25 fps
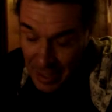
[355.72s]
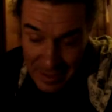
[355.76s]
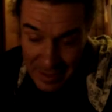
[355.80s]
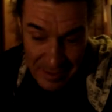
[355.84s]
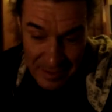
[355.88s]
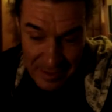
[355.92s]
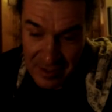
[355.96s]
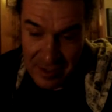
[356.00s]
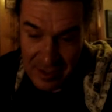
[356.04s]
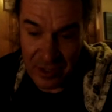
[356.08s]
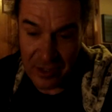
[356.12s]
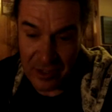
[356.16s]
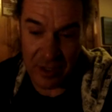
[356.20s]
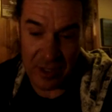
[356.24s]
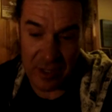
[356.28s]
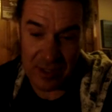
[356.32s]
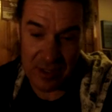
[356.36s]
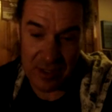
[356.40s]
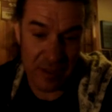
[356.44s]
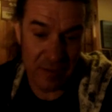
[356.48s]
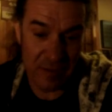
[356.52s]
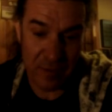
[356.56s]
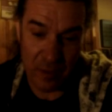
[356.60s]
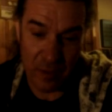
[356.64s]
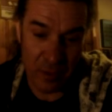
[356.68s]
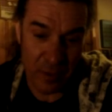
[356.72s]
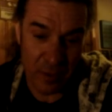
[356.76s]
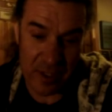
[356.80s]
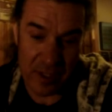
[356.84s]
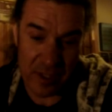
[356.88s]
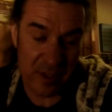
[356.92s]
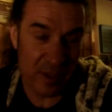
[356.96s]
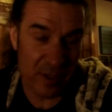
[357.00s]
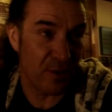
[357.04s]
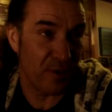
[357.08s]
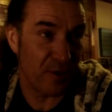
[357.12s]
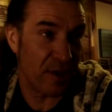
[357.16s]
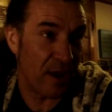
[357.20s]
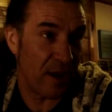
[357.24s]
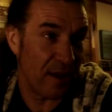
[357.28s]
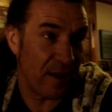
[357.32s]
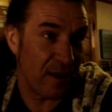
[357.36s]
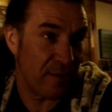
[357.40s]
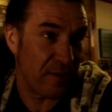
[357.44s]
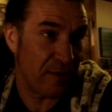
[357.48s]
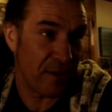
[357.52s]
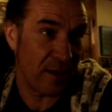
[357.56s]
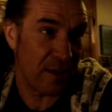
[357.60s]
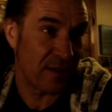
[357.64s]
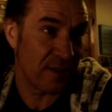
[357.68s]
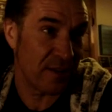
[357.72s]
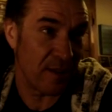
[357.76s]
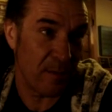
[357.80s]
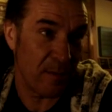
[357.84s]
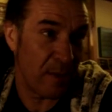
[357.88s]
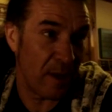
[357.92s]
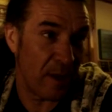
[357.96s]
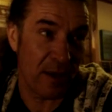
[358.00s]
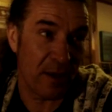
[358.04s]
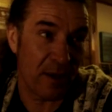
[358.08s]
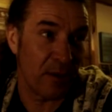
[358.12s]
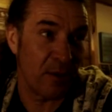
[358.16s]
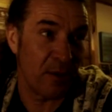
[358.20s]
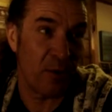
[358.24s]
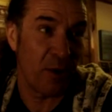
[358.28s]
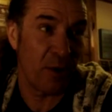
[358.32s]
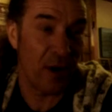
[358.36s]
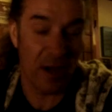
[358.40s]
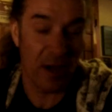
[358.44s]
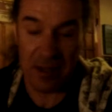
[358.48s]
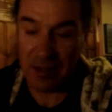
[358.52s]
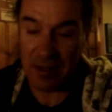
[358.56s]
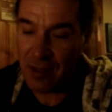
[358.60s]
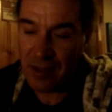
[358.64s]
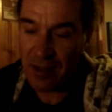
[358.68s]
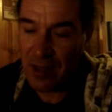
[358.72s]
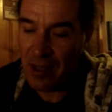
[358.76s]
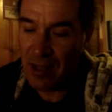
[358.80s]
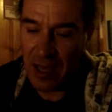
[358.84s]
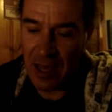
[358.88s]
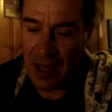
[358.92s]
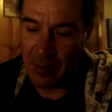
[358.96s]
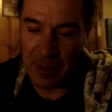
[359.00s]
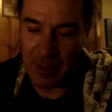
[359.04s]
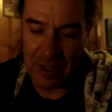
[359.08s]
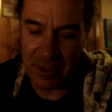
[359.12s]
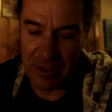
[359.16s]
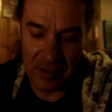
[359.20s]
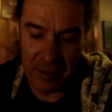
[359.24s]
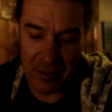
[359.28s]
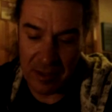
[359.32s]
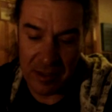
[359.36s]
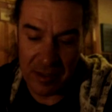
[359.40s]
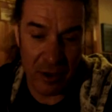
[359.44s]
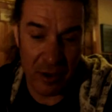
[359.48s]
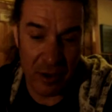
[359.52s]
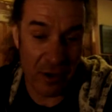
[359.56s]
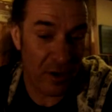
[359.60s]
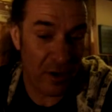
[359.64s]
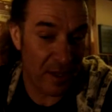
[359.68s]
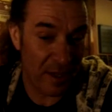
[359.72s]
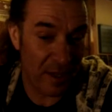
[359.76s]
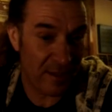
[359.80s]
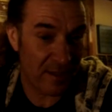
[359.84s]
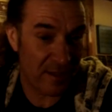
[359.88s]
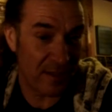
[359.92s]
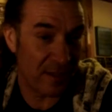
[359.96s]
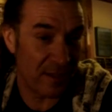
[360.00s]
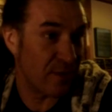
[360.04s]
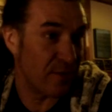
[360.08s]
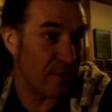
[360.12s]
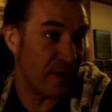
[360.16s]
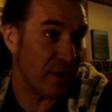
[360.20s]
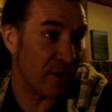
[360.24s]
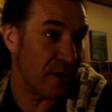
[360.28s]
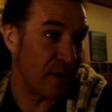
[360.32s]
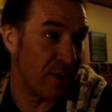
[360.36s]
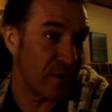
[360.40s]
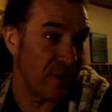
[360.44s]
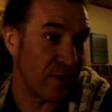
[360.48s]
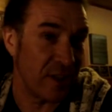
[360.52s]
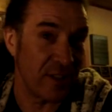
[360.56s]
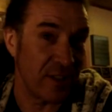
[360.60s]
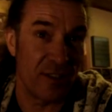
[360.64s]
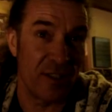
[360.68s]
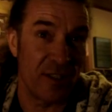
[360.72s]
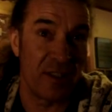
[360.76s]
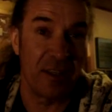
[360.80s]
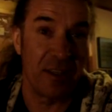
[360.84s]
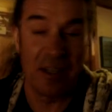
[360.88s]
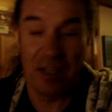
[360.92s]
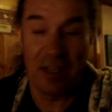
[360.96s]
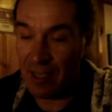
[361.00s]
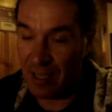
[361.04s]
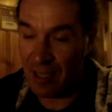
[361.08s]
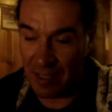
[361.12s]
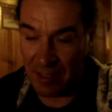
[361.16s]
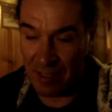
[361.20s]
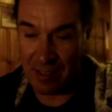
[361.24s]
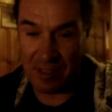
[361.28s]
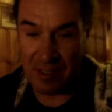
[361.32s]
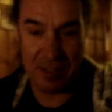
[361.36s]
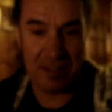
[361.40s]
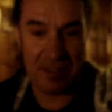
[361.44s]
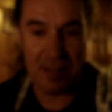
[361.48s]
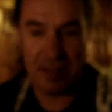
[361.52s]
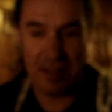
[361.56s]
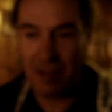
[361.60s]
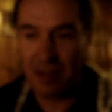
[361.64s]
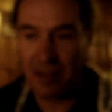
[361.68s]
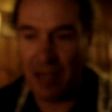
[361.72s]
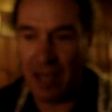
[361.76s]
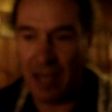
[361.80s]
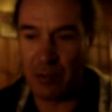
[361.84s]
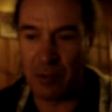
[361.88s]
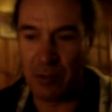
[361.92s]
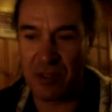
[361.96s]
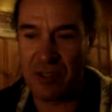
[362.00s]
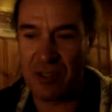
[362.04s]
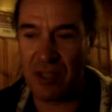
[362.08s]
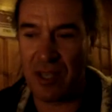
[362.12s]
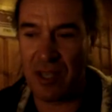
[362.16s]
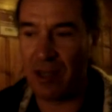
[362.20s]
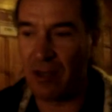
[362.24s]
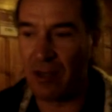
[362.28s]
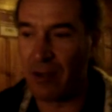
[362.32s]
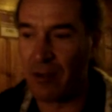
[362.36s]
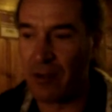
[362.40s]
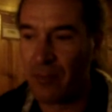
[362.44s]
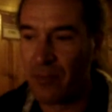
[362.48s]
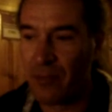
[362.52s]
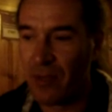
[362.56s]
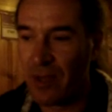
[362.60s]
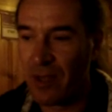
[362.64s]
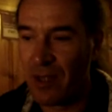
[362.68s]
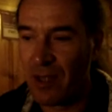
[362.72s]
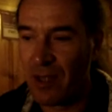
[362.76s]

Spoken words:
Pat is interesting for all his creative things in black and white. I mean, Curtis is very interesting in his, I would say,